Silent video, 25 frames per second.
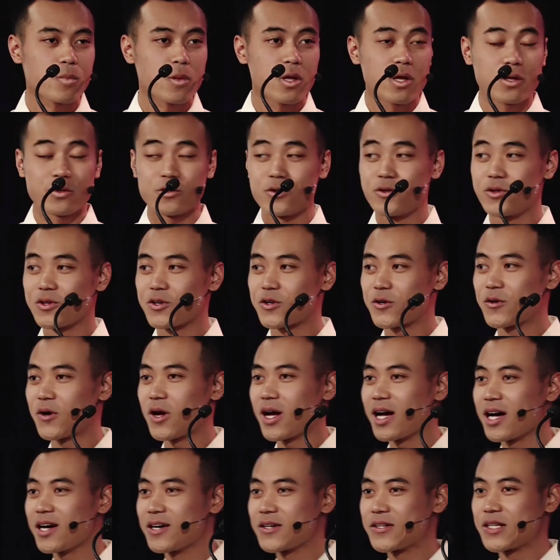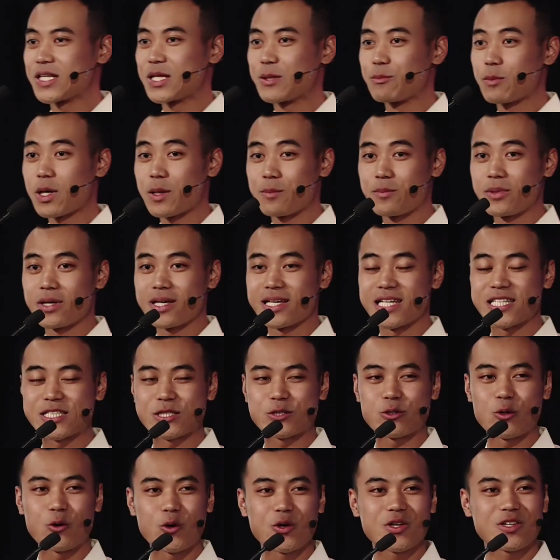To the crowd, he may be a
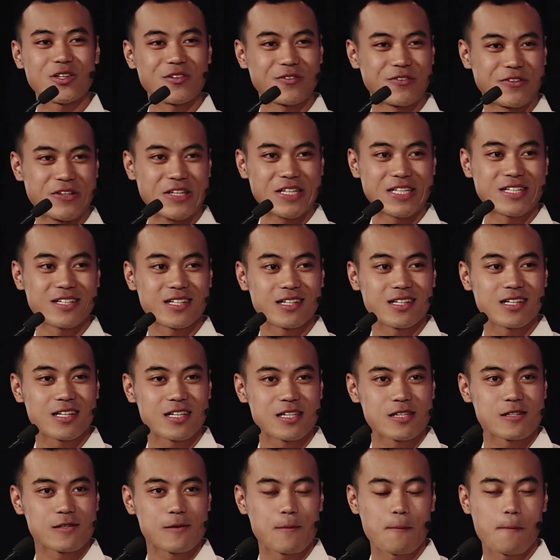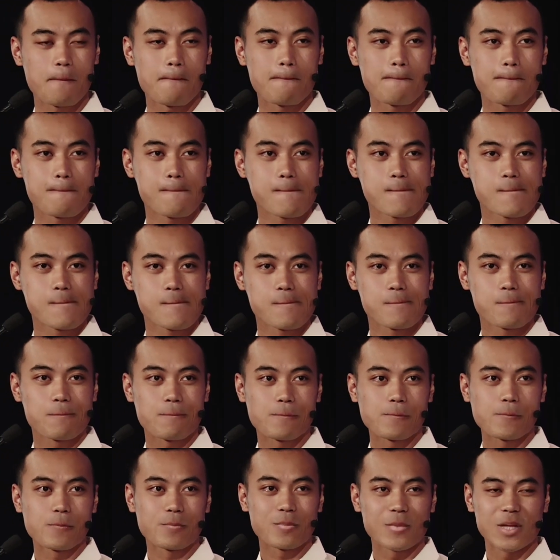historical figure,
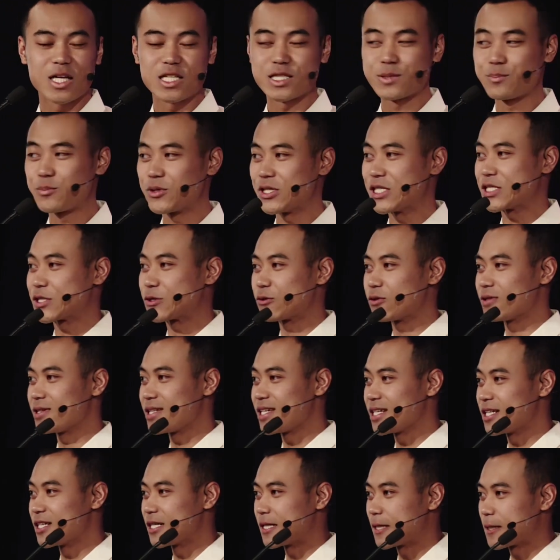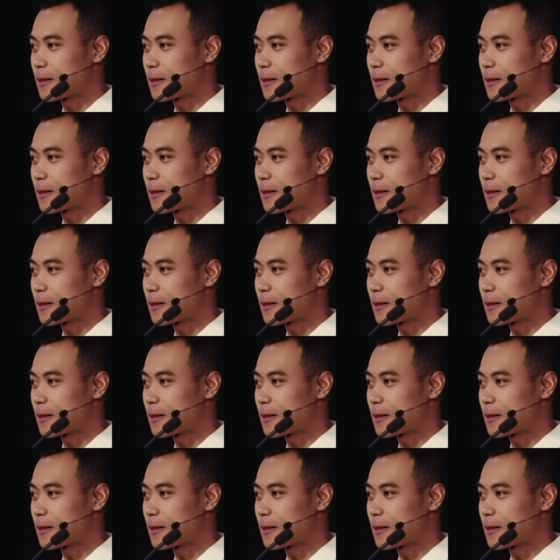a spiritual leader.